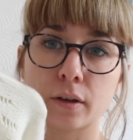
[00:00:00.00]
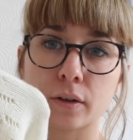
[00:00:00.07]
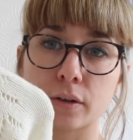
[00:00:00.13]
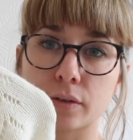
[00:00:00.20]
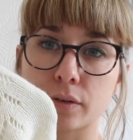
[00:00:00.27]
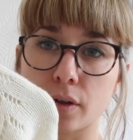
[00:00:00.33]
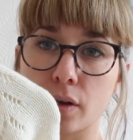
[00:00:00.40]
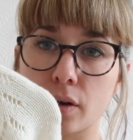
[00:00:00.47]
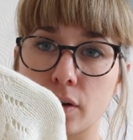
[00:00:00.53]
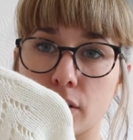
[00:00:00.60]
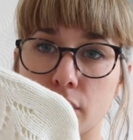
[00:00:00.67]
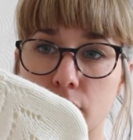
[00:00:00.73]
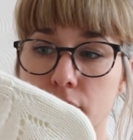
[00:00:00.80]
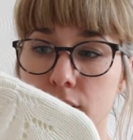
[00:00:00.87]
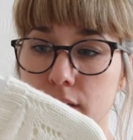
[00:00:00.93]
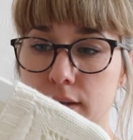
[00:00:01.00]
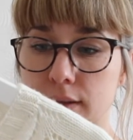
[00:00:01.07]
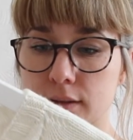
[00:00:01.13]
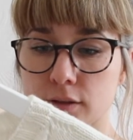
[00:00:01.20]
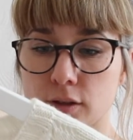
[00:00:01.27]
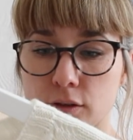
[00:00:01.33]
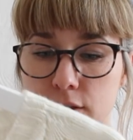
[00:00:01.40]
So
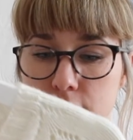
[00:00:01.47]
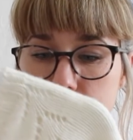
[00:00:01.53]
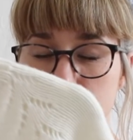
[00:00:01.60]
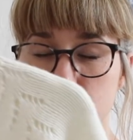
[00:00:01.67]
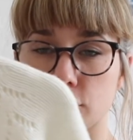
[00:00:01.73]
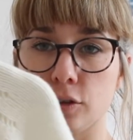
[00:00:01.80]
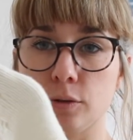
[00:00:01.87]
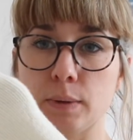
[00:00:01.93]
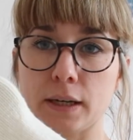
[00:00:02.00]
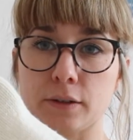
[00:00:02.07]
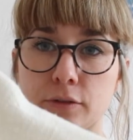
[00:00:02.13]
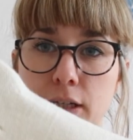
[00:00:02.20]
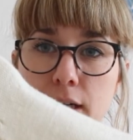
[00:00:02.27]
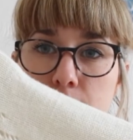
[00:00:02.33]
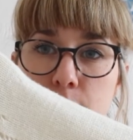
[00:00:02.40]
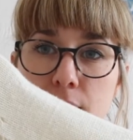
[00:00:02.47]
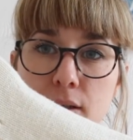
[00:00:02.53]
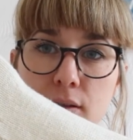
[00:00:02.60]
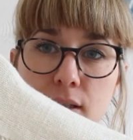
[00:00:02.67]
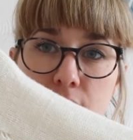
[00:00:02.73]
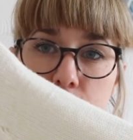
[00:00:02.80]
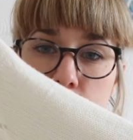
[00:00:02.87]
it's not too bad really,
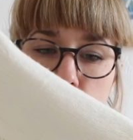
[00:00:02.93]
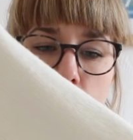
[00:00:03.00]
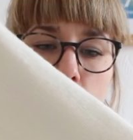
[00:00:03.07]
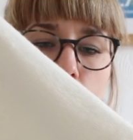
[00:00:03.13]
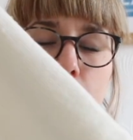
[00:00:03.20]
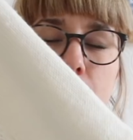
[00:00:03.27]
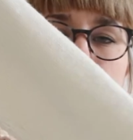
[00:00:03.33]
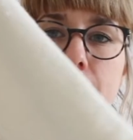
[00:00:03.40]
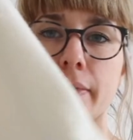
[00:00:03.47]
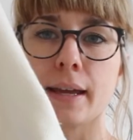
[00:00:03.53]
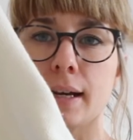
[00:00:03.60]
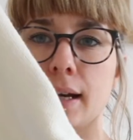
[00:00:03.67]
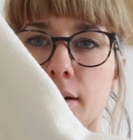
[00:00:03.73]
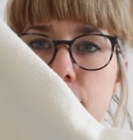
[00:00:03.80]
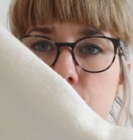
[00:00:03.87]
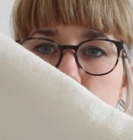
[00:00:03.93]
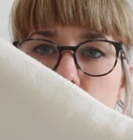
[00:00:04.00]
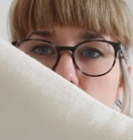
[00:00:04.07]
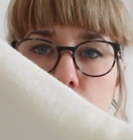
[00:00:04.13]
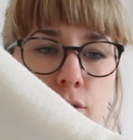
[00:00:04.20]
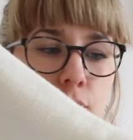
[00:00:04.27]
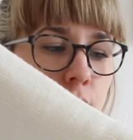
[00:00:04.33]
because it's crop, and then I've
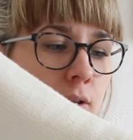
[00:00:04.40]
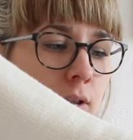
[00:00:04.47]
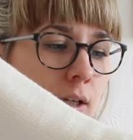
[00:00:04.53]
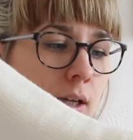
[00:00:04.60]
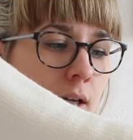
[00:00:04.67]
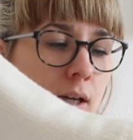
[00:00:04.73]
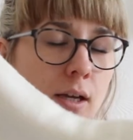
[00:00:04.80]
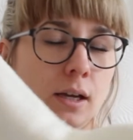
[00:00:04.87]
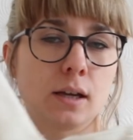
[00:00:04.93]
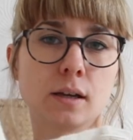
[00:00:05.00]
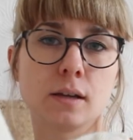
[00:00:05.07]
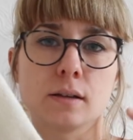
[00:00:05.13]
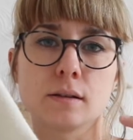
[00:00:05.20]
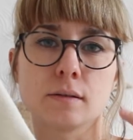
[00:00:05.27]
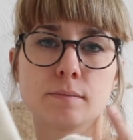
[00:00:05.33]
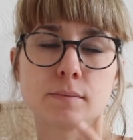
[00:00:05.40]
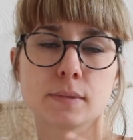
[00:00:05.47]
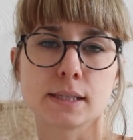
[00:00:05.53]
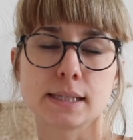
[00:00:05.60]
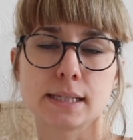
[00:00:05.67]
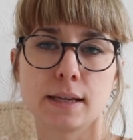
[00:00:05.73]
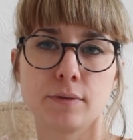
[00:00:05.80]
done
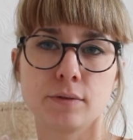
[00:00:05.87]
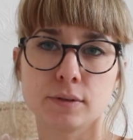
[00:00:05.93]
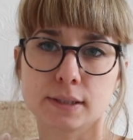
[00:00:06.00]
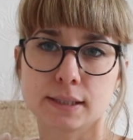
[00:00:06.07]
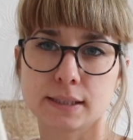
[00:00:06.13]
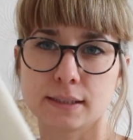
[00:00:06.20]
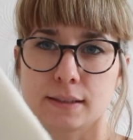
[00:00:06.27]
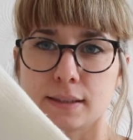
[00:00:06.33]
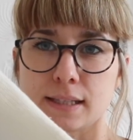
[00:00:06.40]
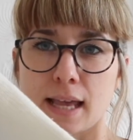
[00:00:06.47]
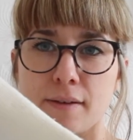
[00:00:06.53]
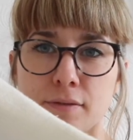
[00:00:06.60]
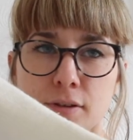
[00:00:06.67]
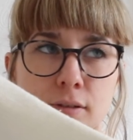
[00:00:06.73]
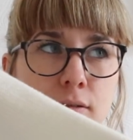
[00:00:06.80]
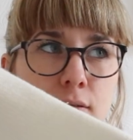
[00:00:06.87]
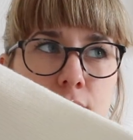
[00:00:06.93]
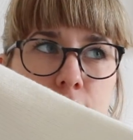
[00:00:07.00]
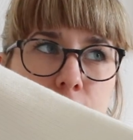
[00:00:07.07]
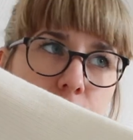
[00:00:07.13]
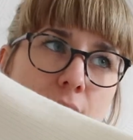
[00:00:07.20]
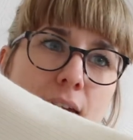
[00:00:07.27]
7/8.